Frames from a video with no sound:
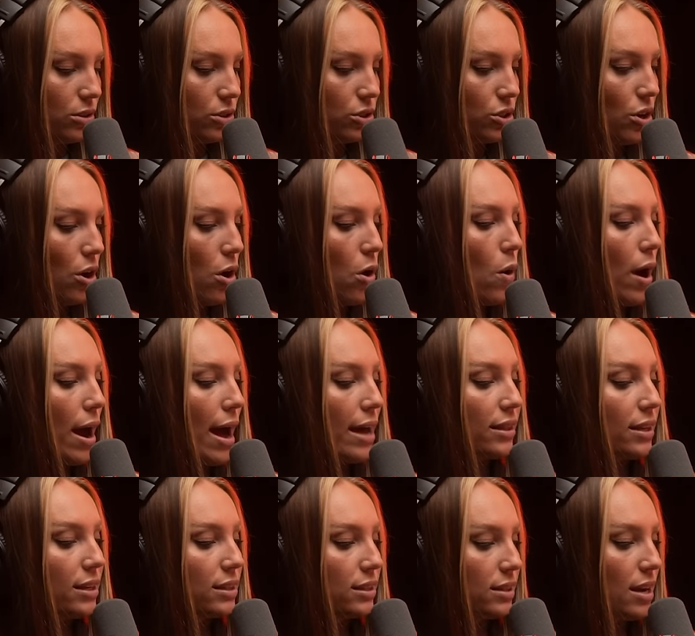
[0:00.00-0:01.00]
So
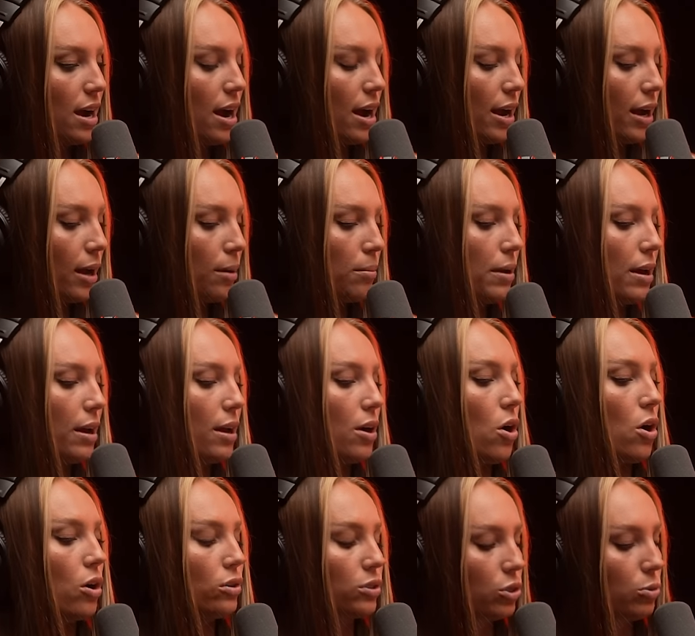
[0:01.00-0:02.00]
at this time,
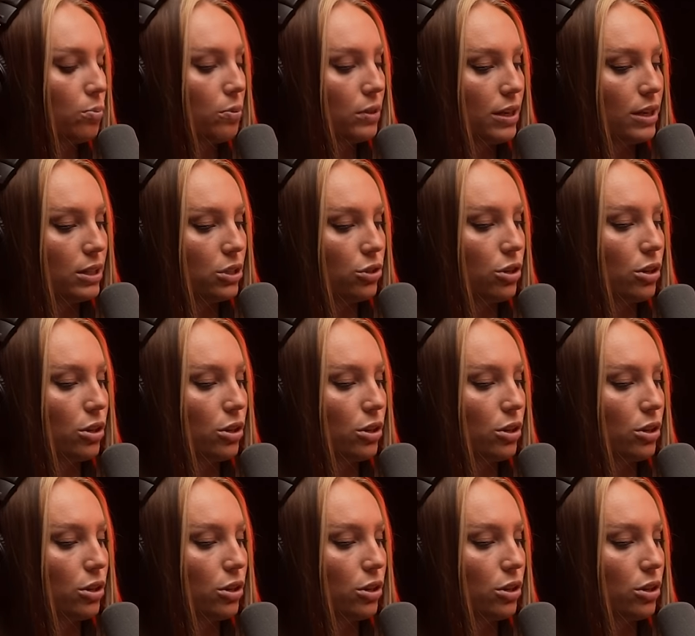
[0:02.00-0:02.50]
also police